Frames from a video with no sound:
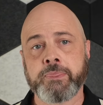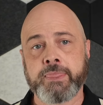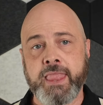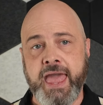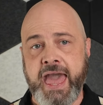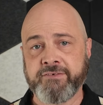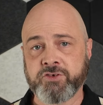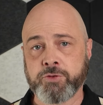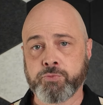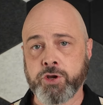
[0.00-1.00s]
After the
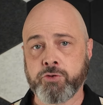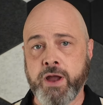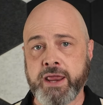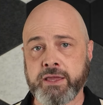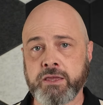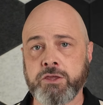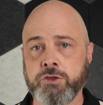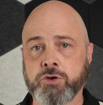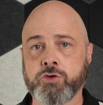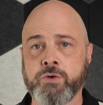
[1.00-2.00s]
pre-writing, you
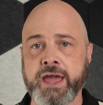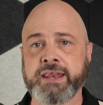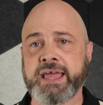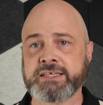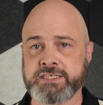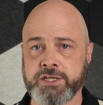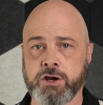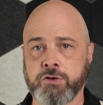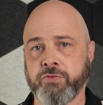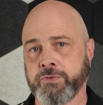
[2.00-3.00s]
can write a
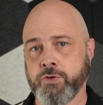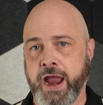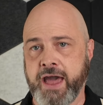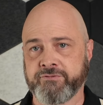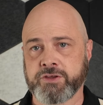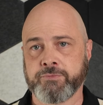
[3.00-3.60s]
0th draft.